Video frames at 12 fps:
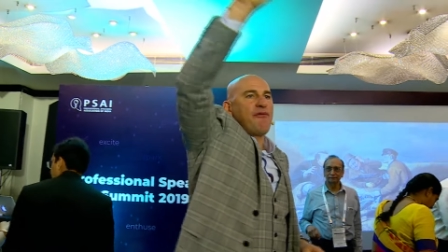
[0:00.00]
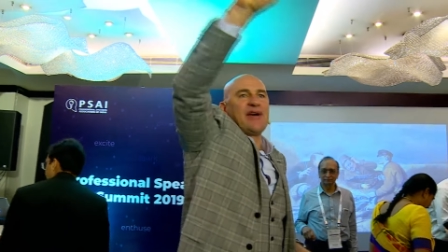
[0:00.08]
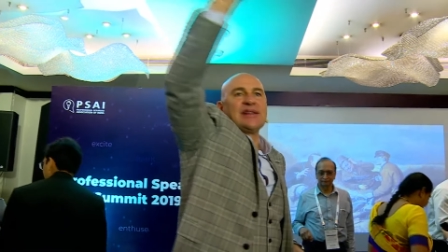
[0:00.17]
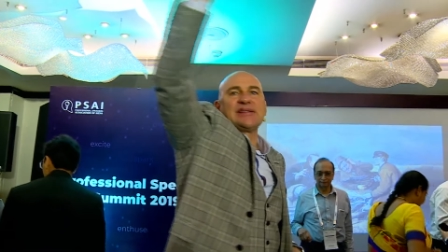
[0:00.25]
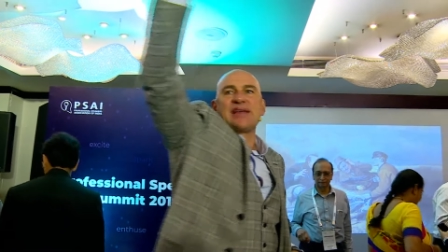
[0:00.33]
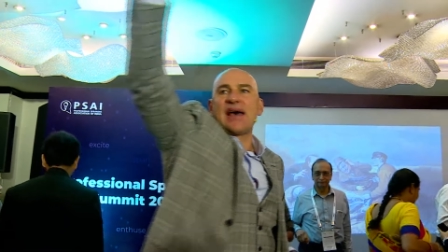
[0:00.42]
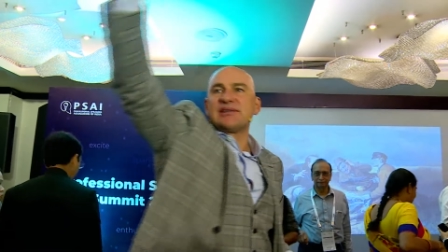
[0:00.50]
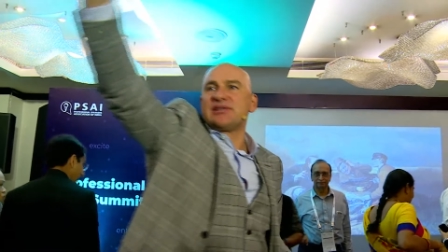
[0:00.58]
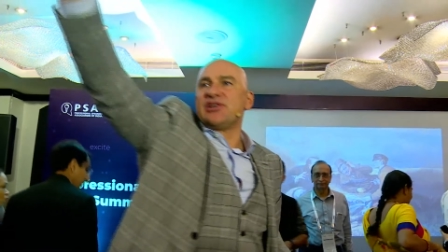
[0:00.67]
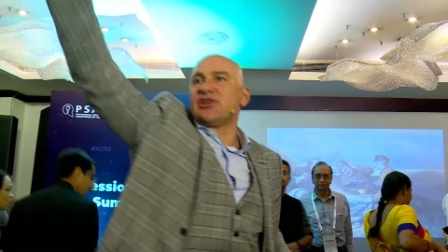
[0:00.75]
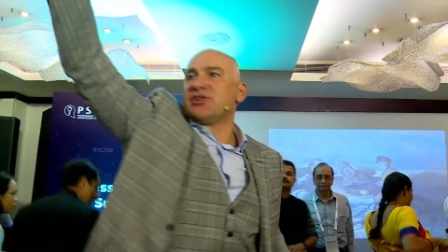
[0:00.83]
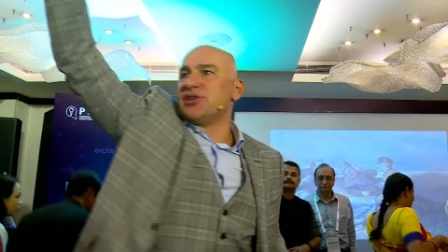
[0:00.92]

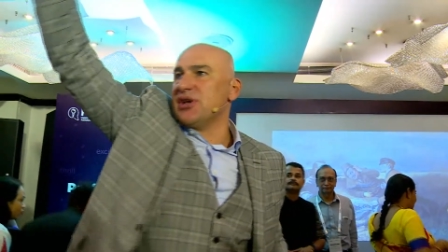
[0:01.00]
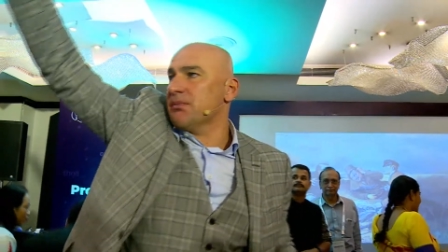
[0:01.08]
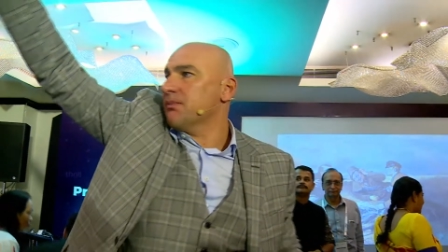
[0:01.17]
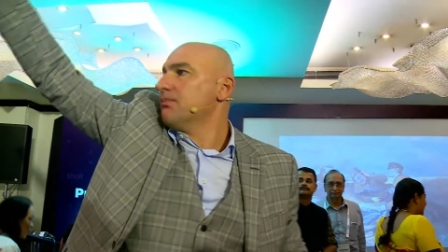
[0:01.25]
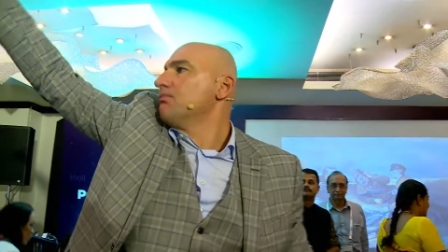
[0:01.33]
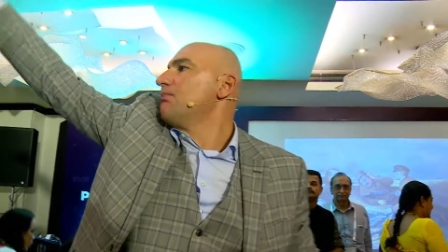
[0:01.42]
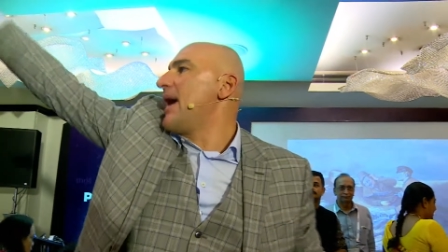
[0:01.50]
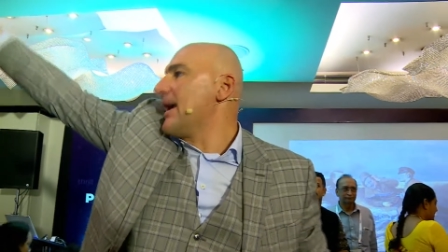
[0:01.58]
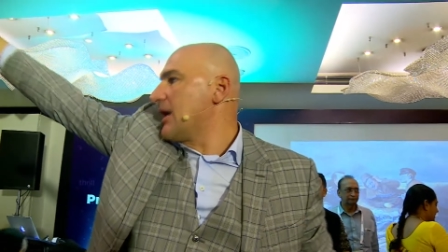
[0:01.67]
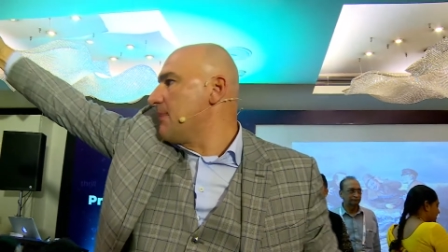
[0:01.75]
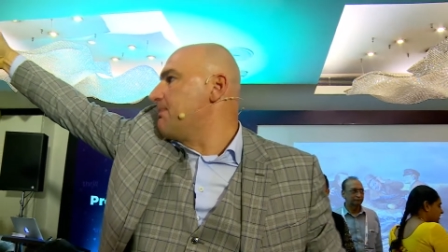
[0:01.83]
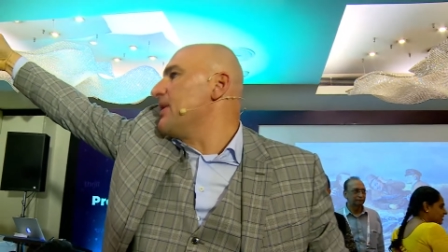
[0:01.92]
fantastic team.
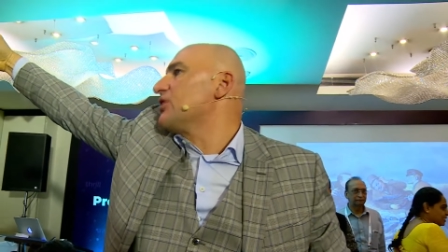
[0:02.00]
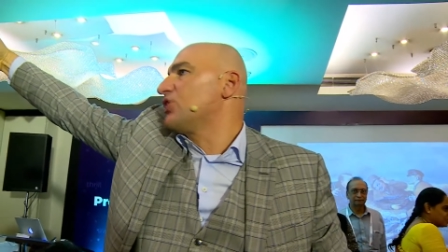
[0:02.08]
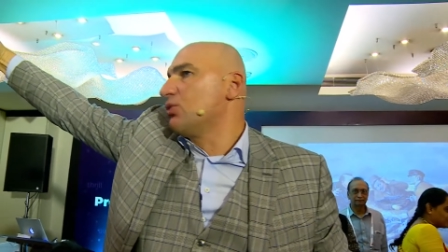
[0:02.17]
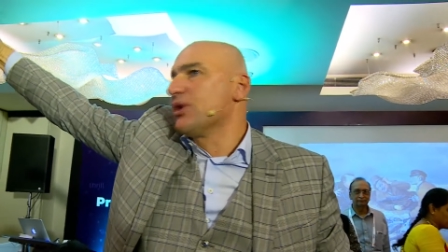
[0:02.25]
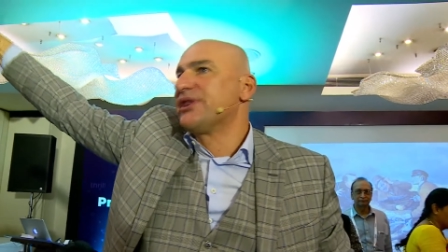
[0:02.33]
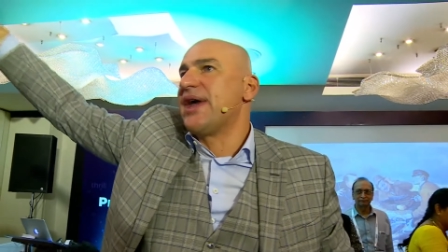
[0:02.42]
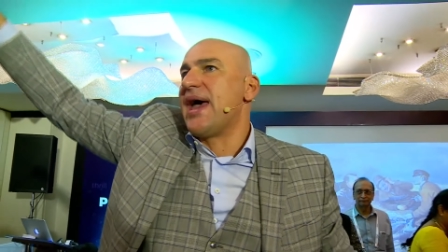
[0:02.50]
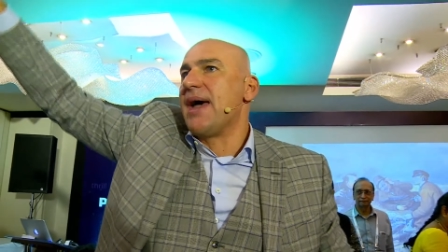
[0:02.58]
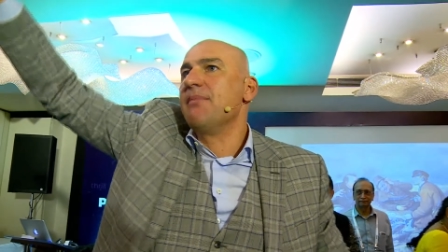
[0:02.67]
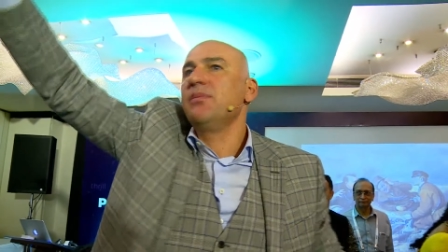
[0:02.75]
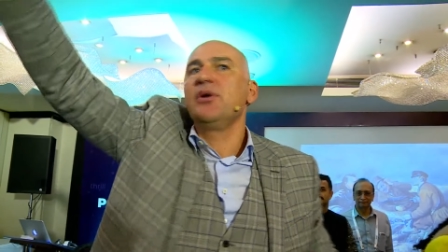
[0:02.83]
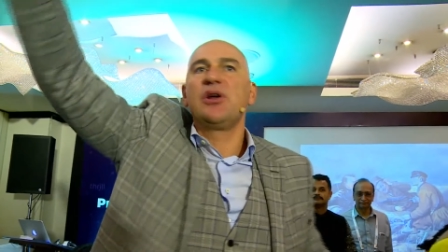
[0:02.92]
Make a picture with
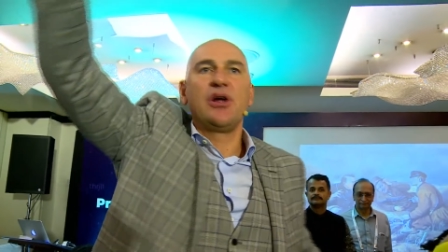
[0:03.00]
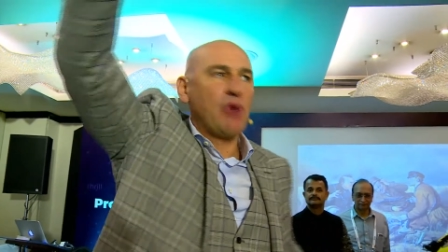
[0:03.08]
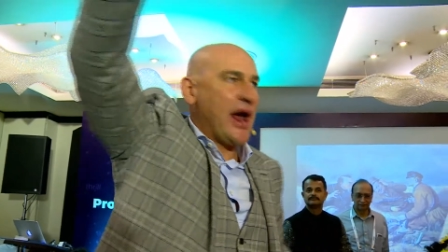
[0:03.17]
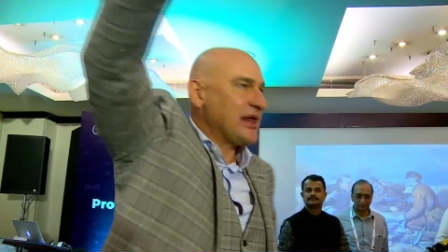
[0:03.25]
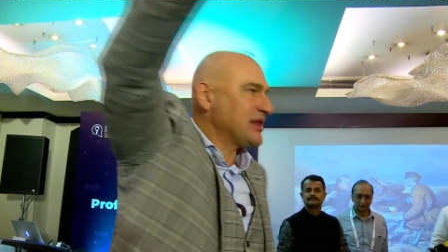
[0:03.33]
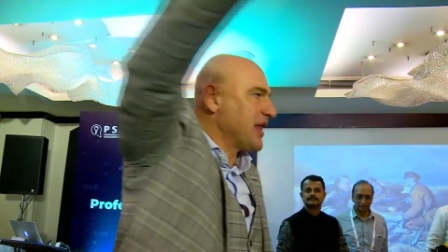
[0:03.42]
them right